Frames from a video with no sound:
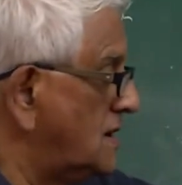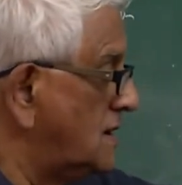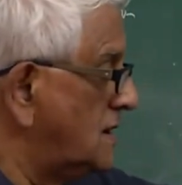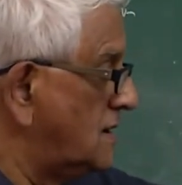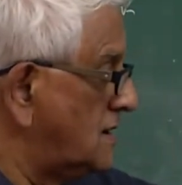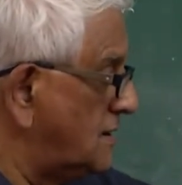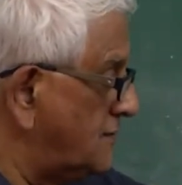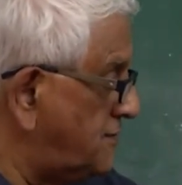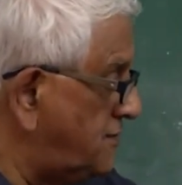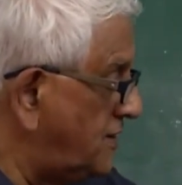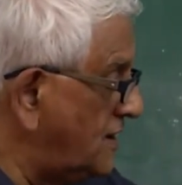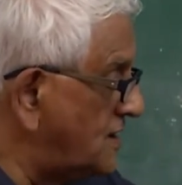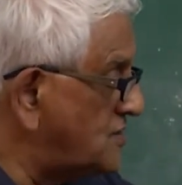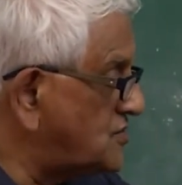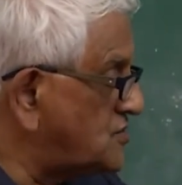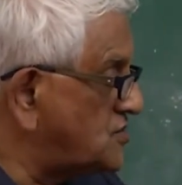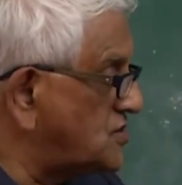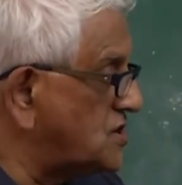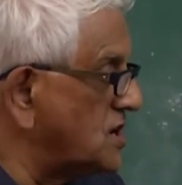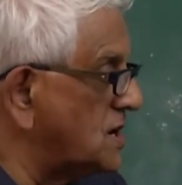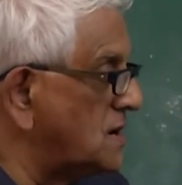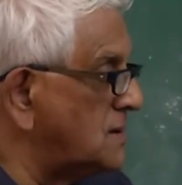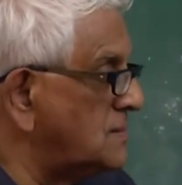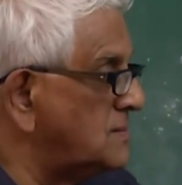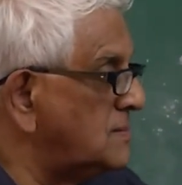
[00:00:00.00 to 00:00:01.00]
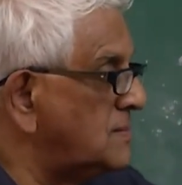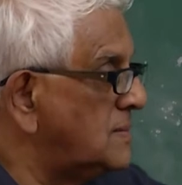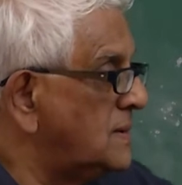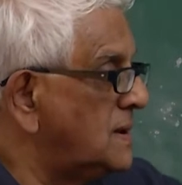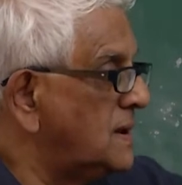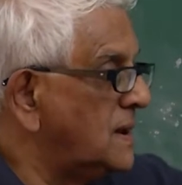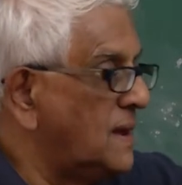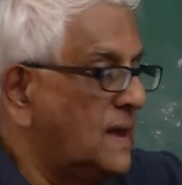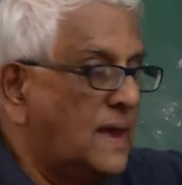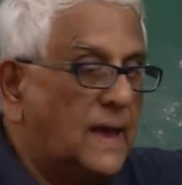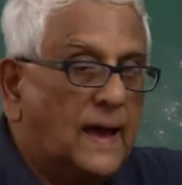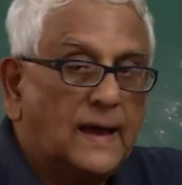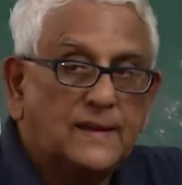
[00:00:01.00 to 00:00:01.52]
the first term
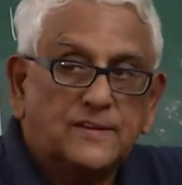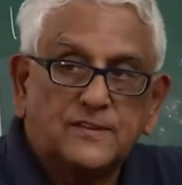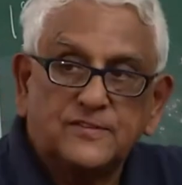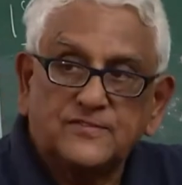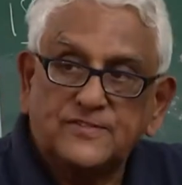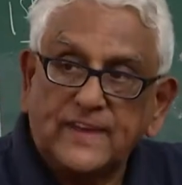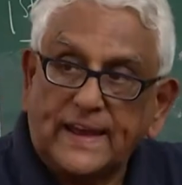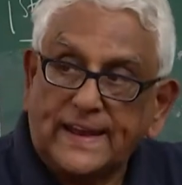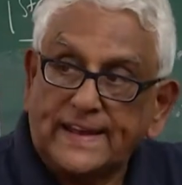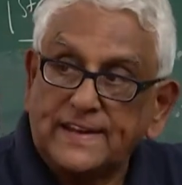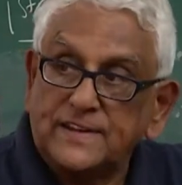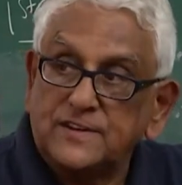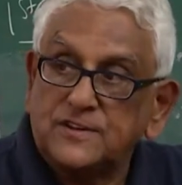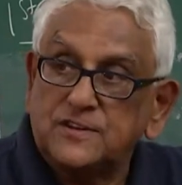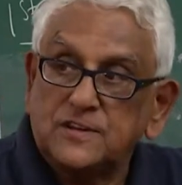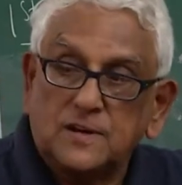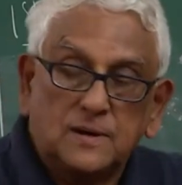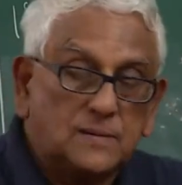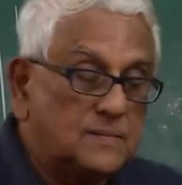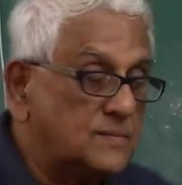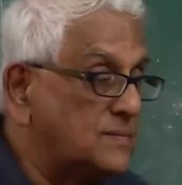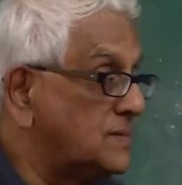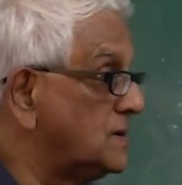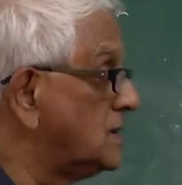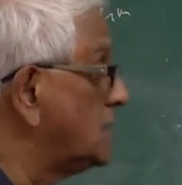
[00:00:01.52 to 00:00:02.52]
and the second term.